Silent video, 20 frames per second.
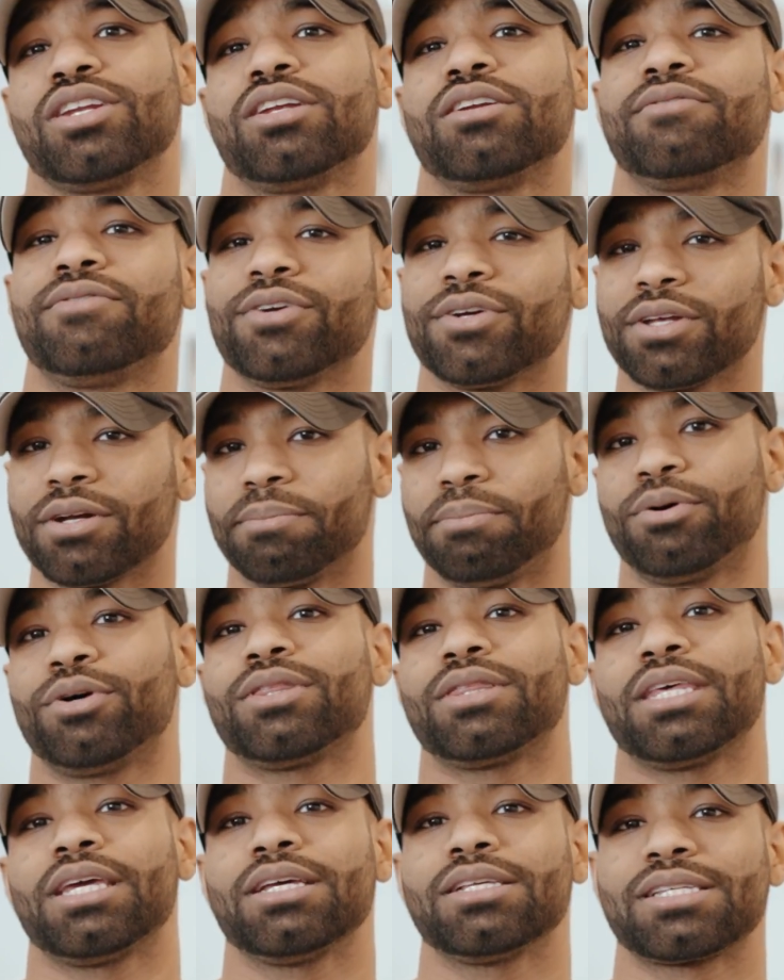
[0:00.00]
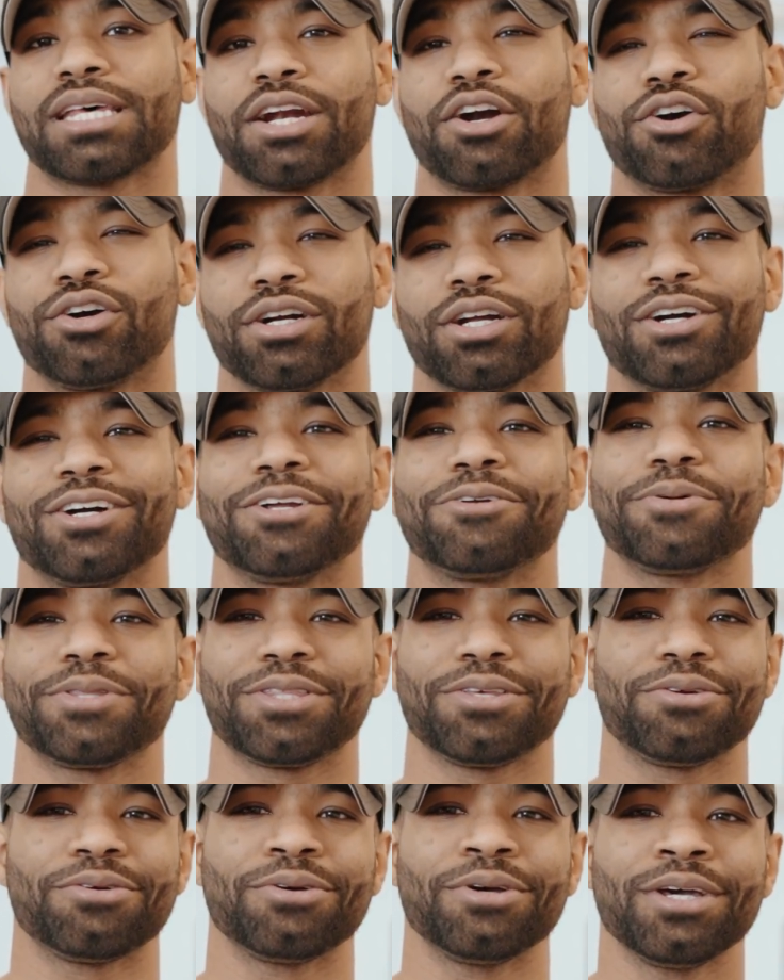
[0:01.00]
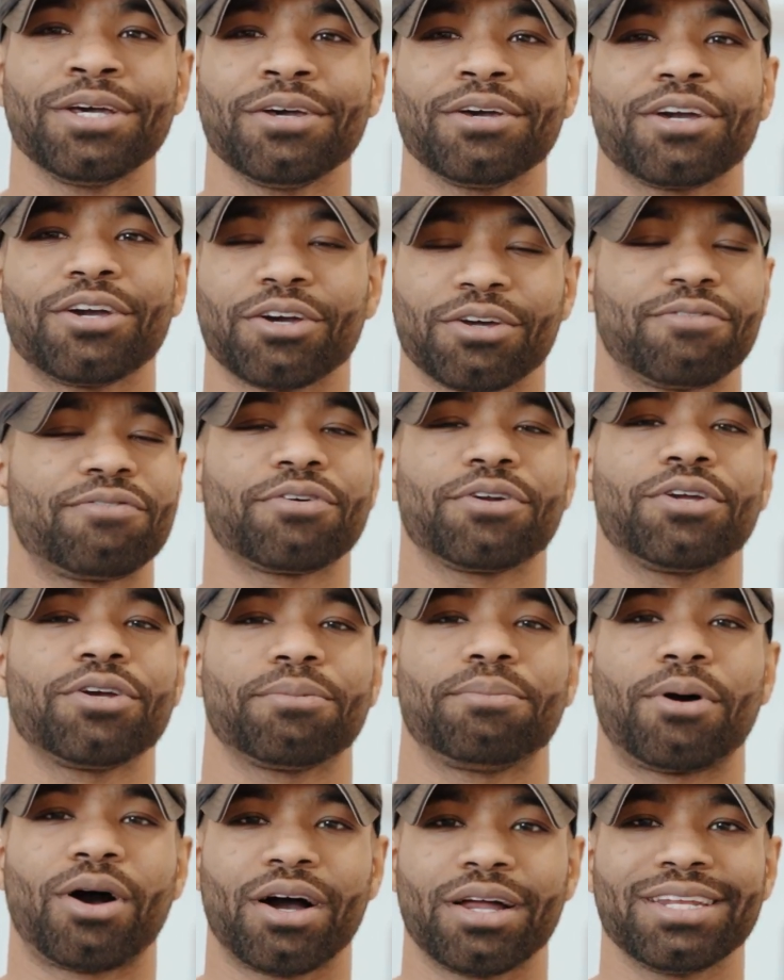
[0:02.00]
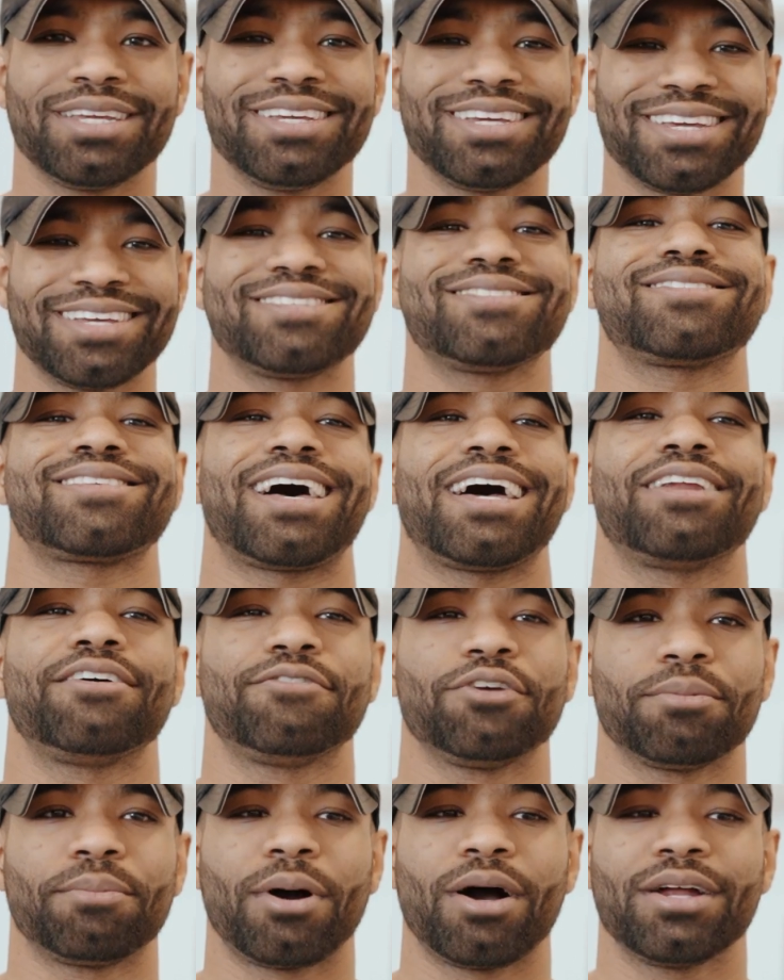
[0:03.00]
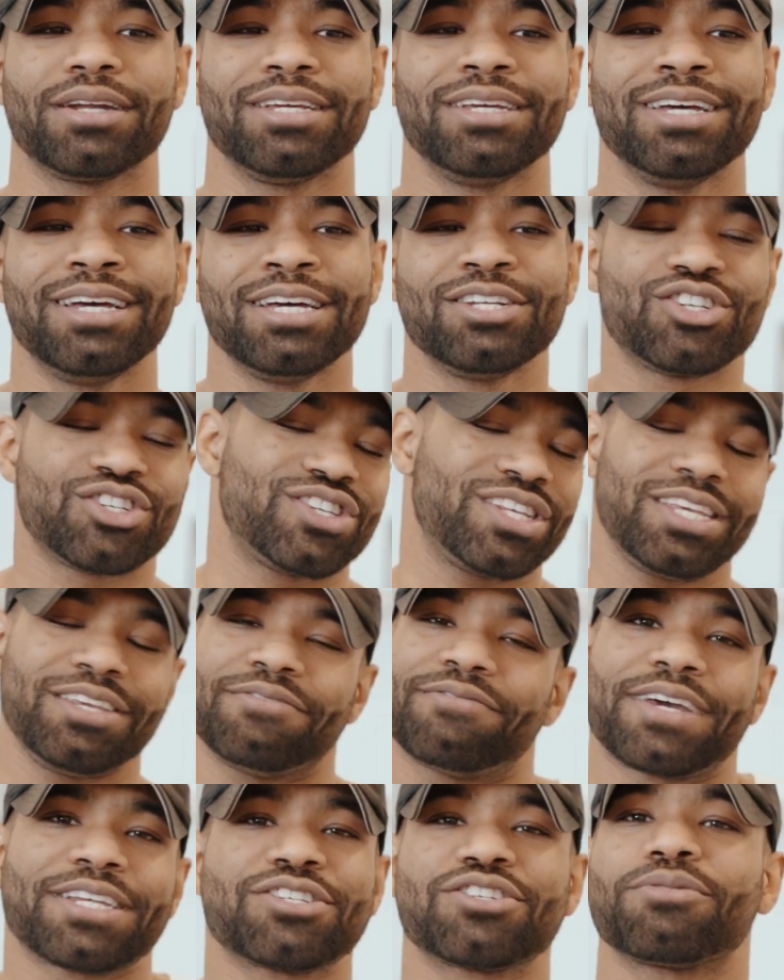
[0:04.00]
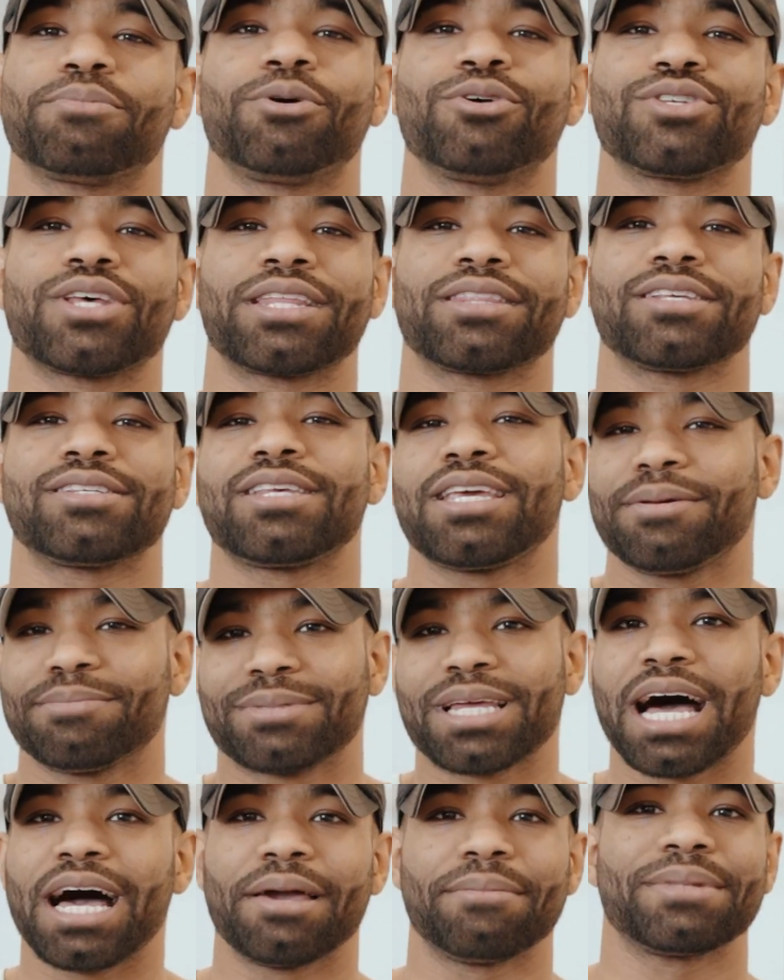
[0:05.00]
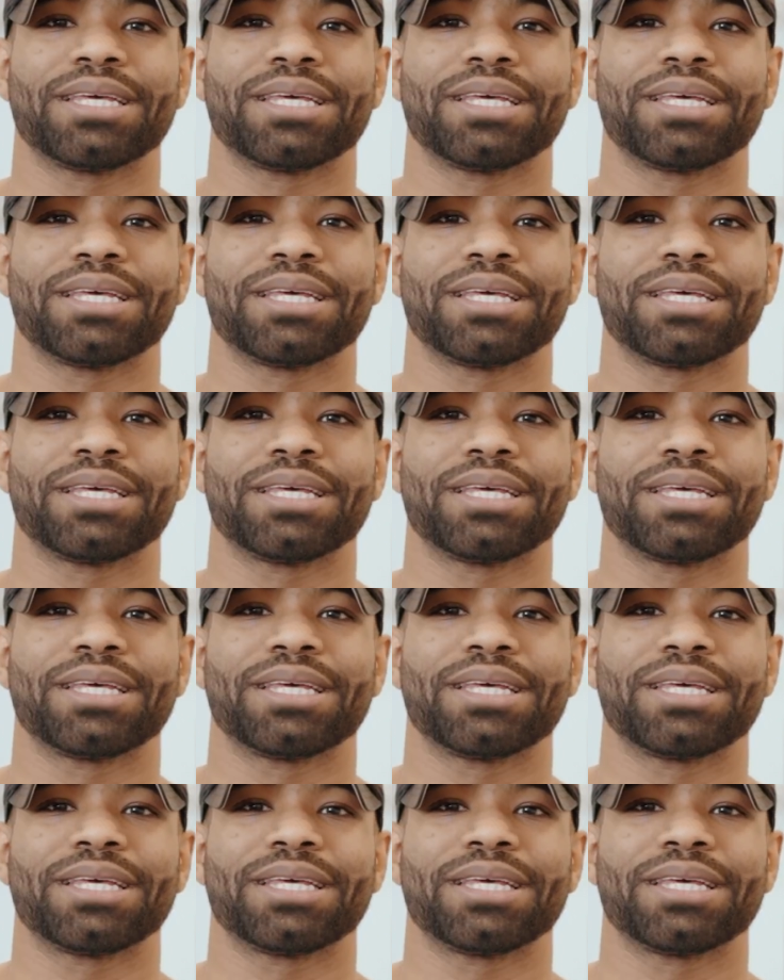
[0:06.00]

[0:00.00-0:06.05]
And if you're gonna put things that aren't good with you, good for your body, inside of your body, just eat vegetables at the same time.